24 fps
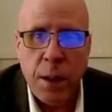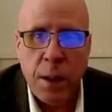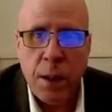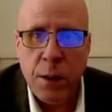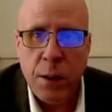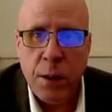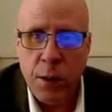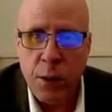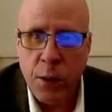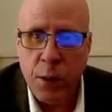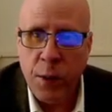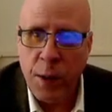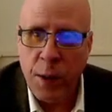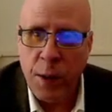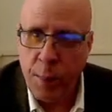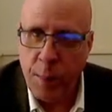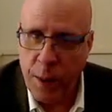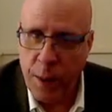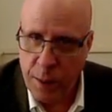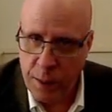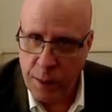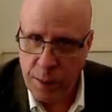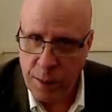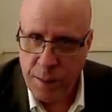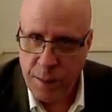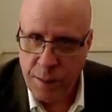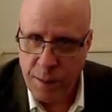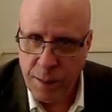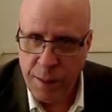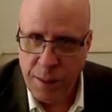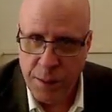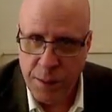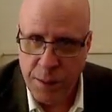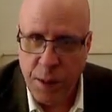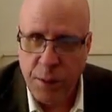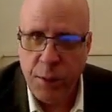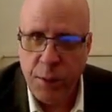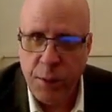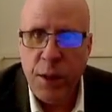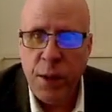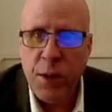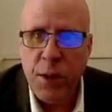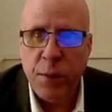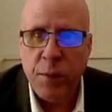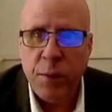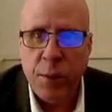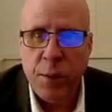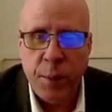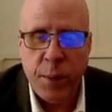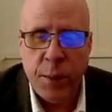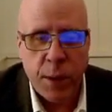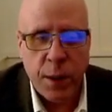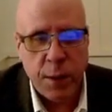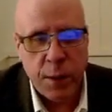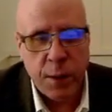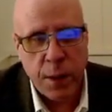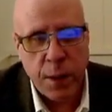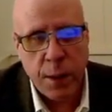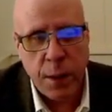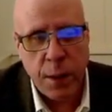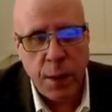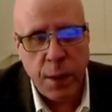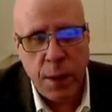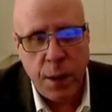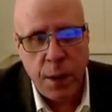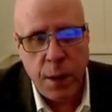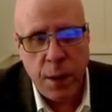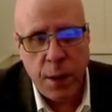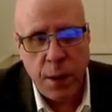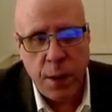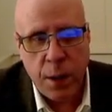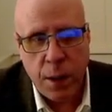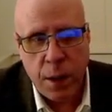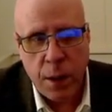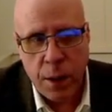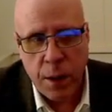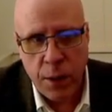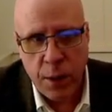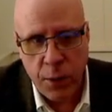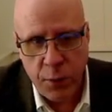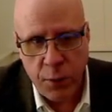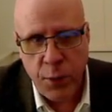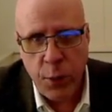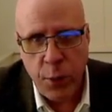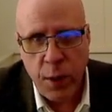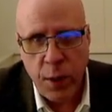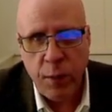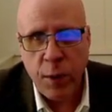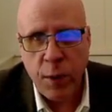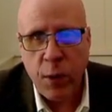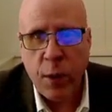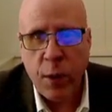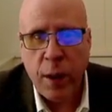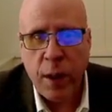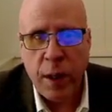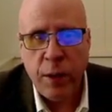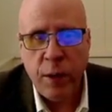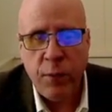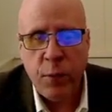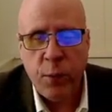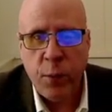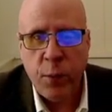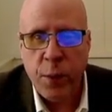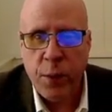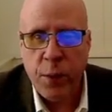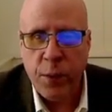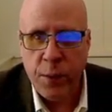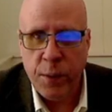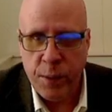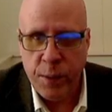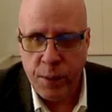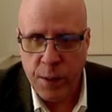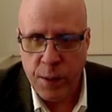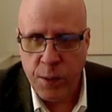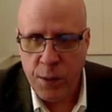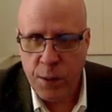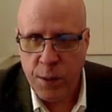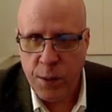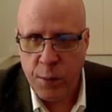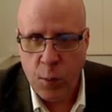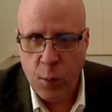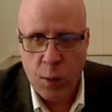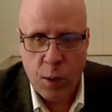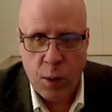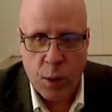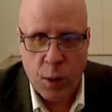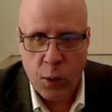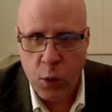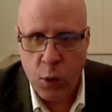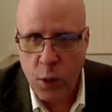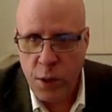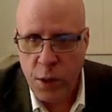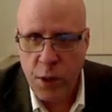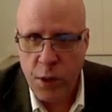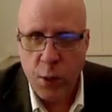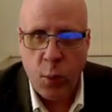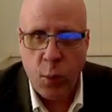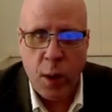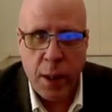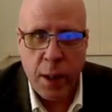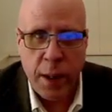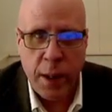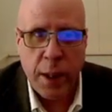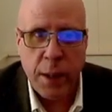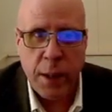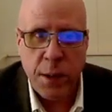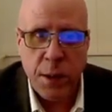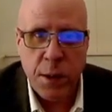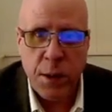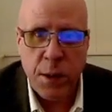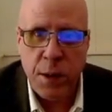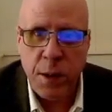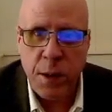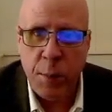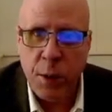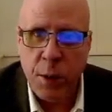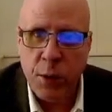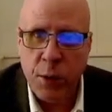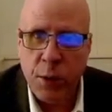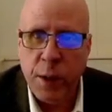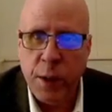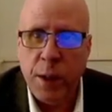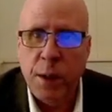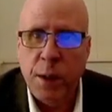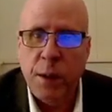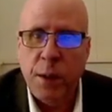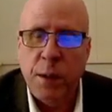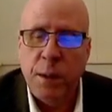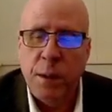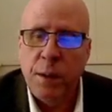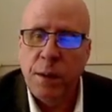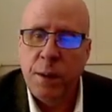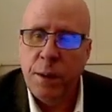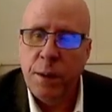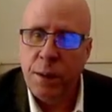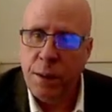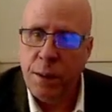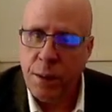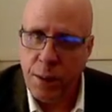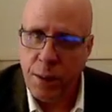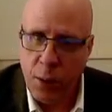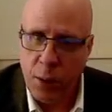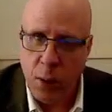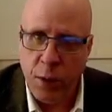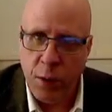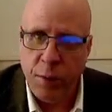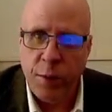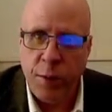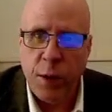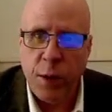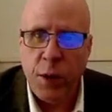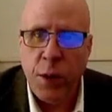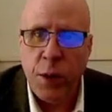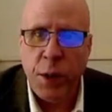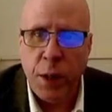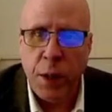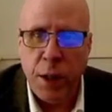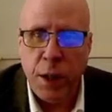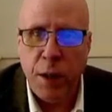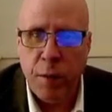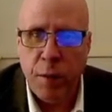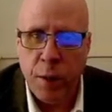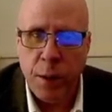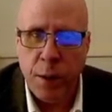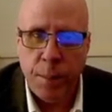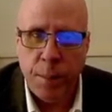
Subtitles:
So they make a definition from there that if you have a graph with this across the y-axis symmetry, call the function even.